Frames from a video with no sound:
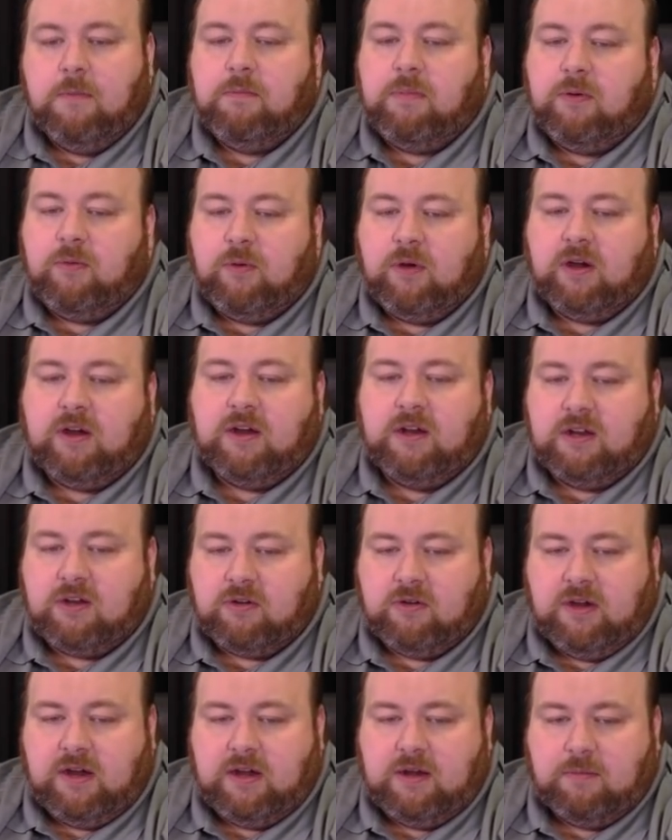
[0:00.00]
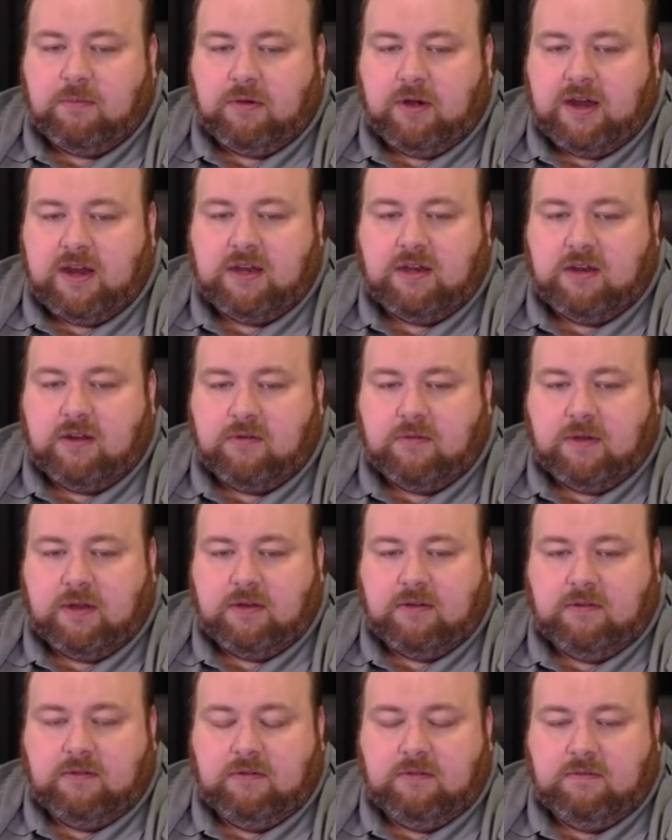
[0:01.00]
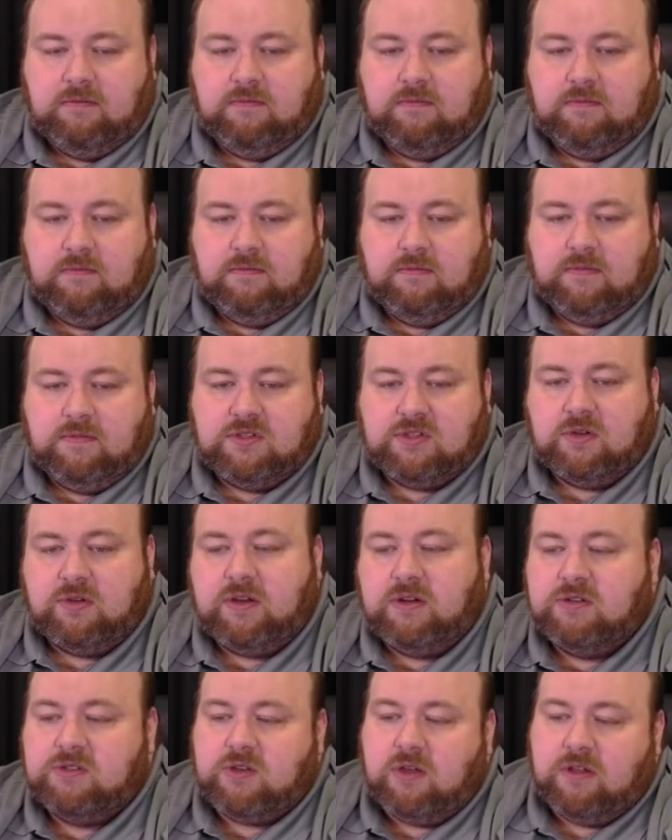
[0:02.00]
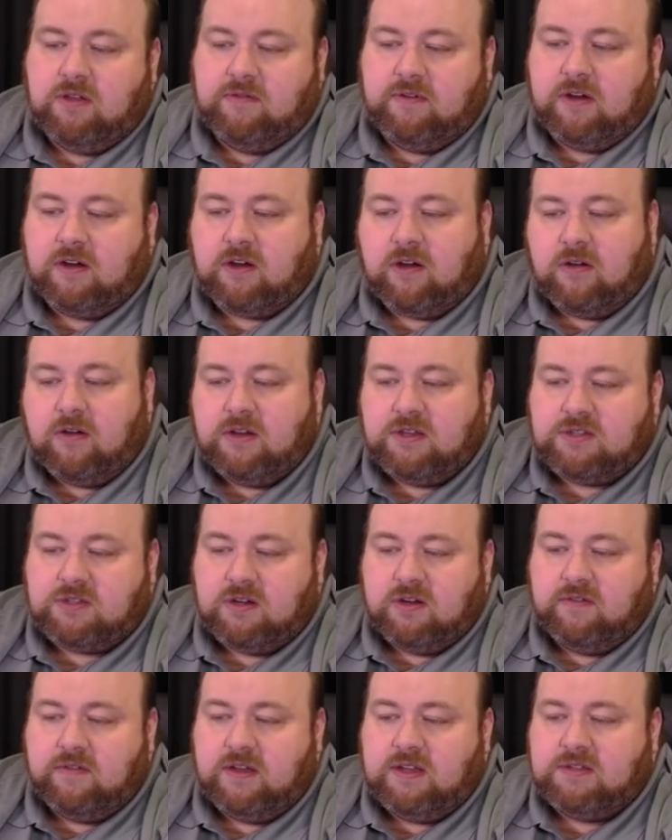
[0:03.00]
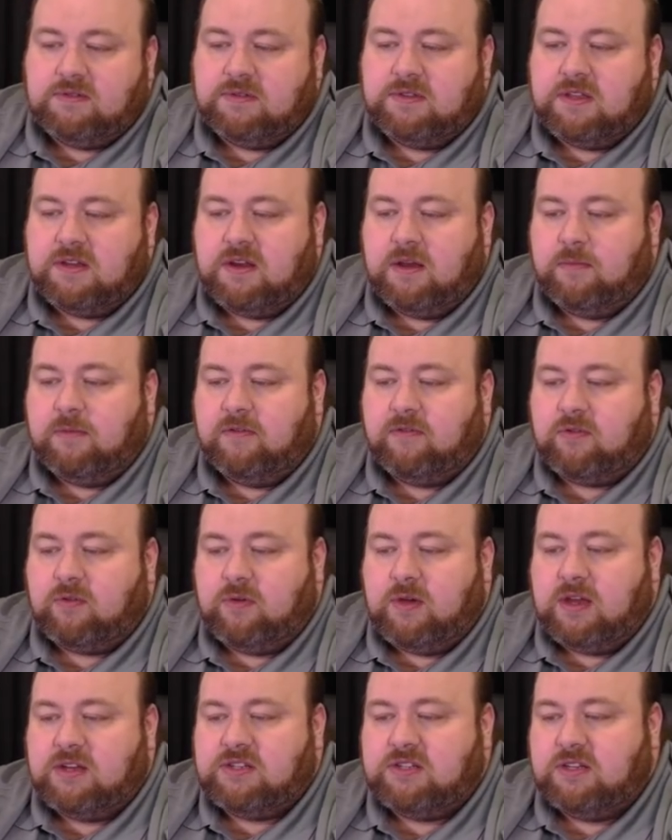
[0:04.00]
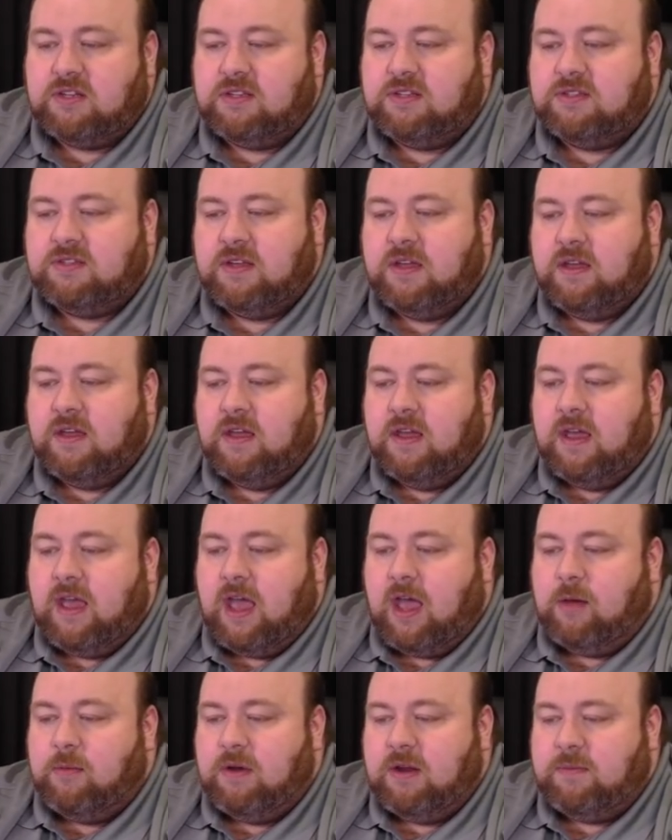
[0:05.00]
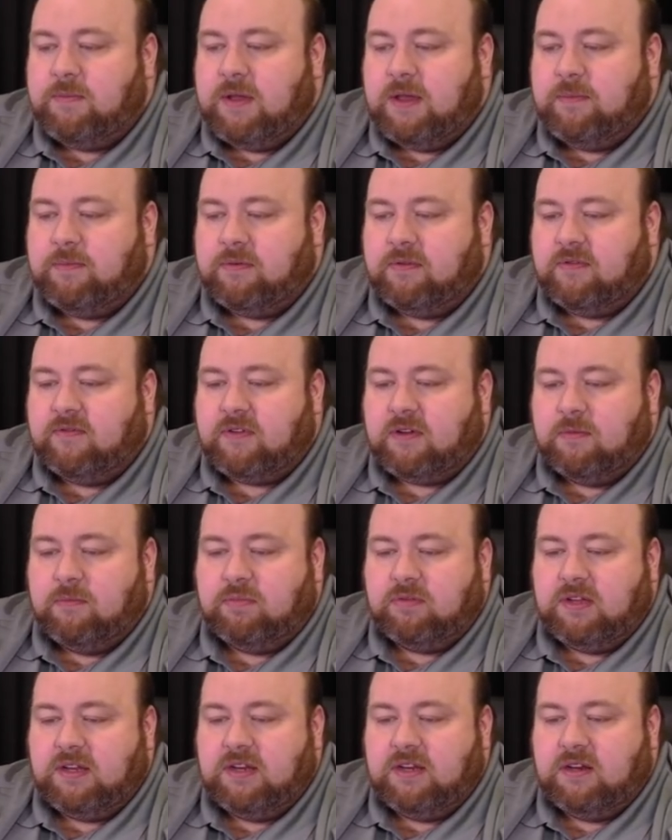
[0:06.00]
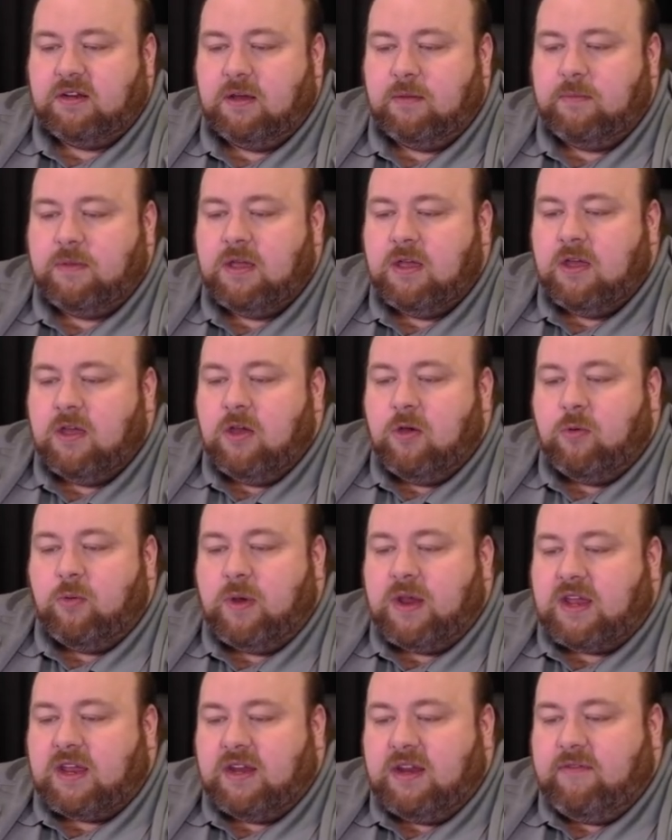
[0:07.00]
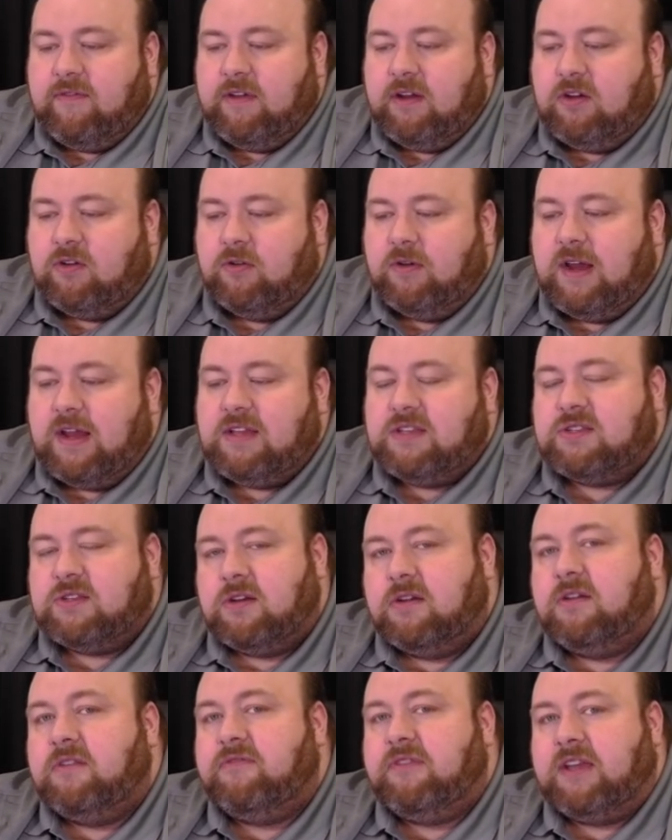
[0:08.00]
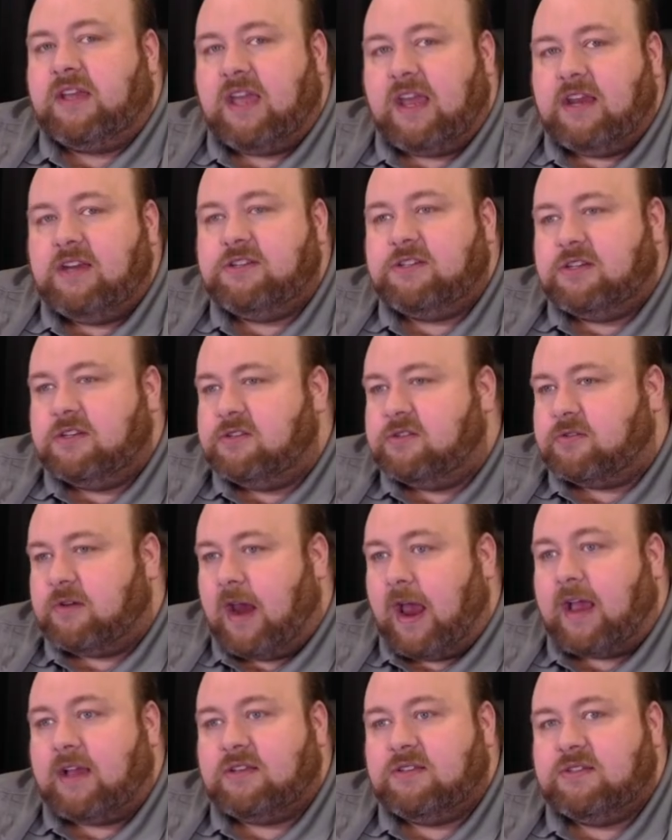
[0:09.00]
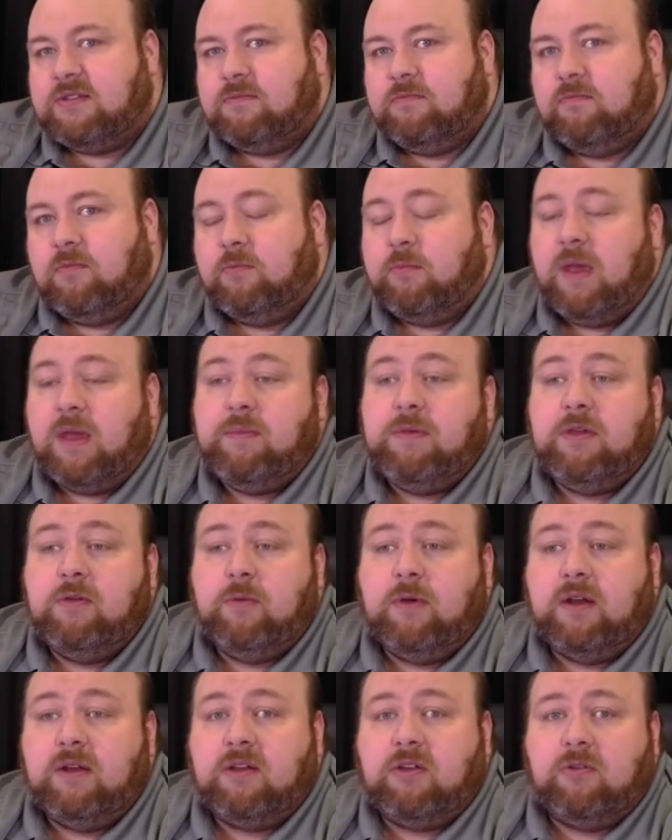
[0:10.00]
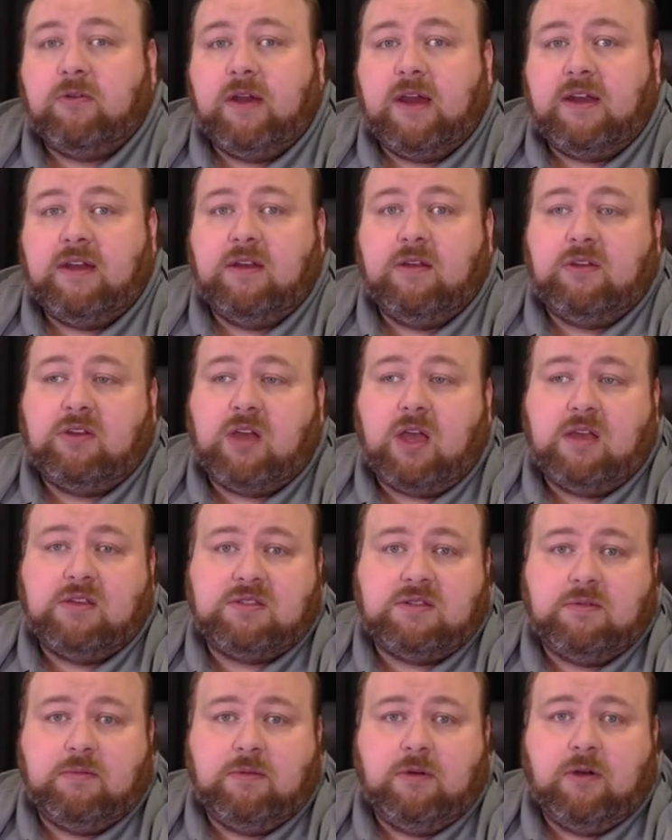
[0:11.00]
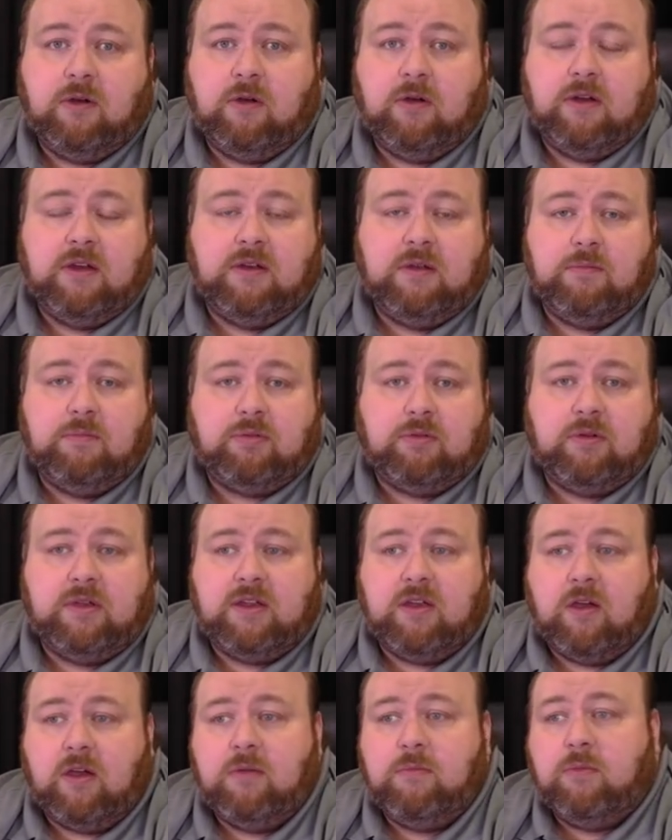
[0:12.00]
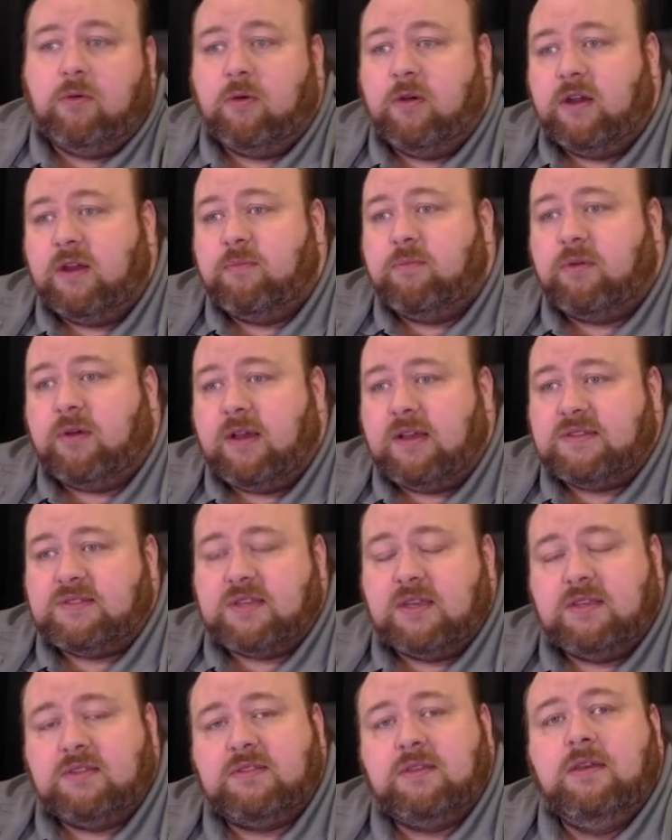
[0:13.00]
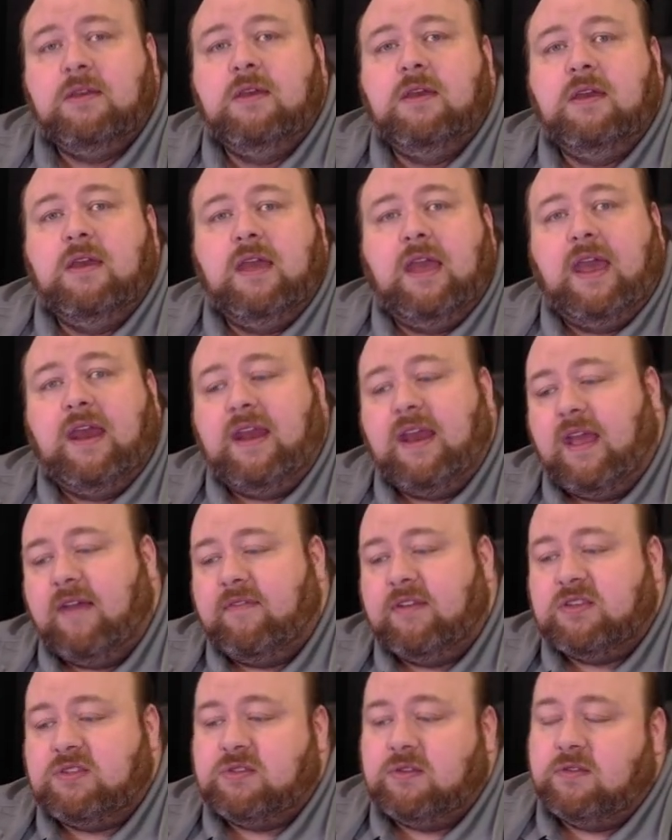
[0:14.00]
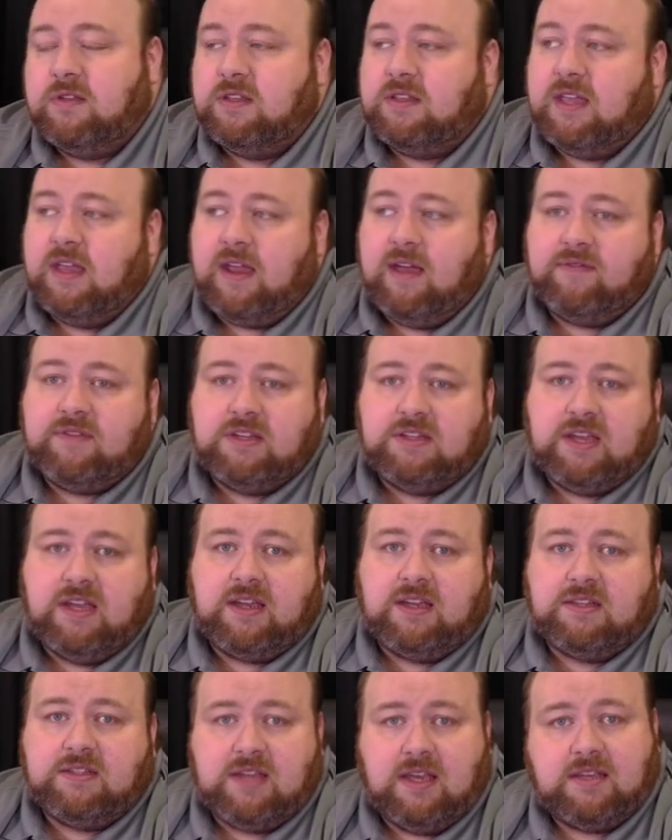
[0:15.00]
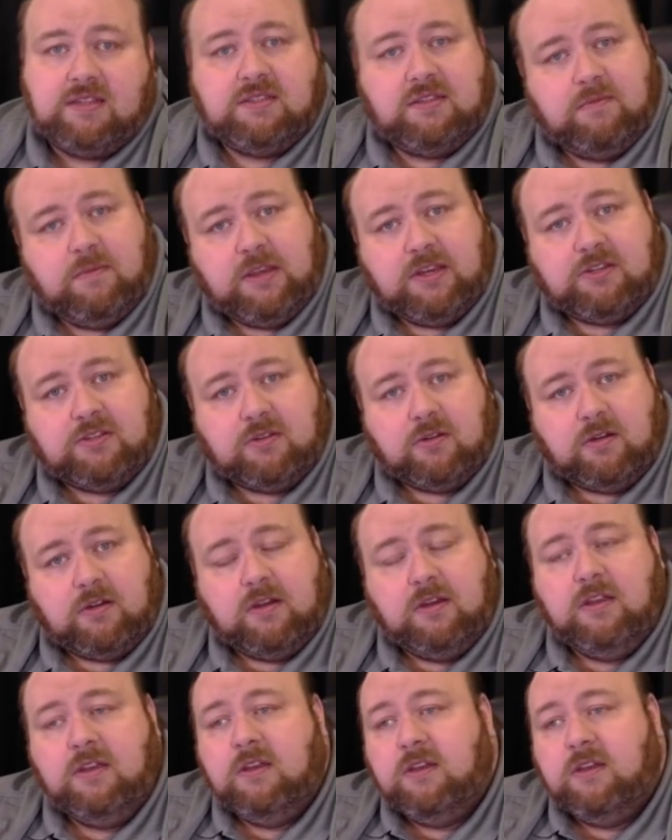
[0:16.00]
But we're going to create a brand new one. So here's all of our current surveys with the number of questions, how many people have completed them. We can even create certification tracks. Maybe you want to create a customer or an employee onboarding process and have it so that they have to take a test to make sure.